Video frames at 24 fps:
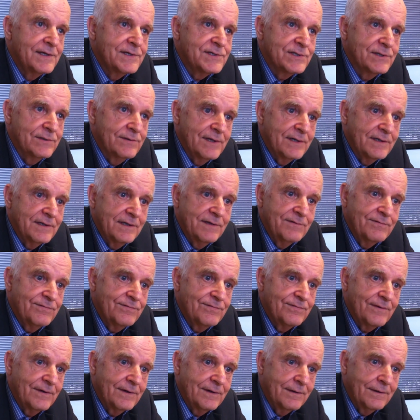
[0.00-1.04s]
so that
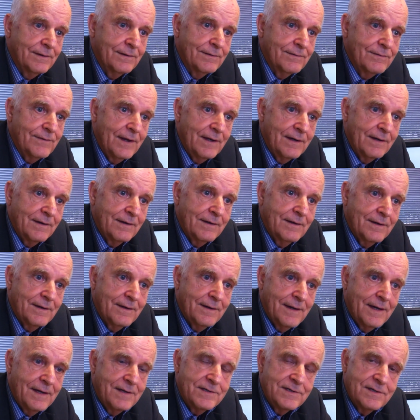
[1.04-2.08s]
if they
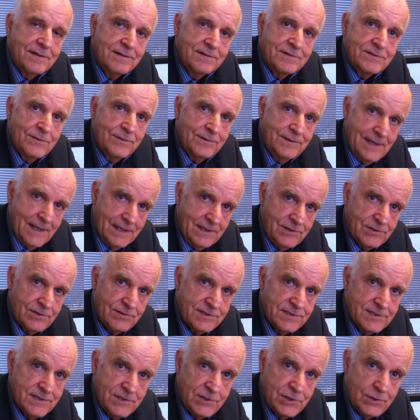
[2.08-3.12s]
enter into a
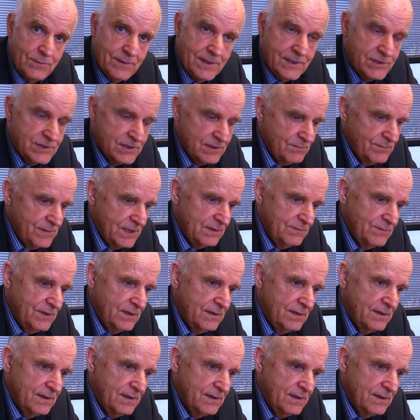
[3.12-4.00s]
dangerous situation, maybe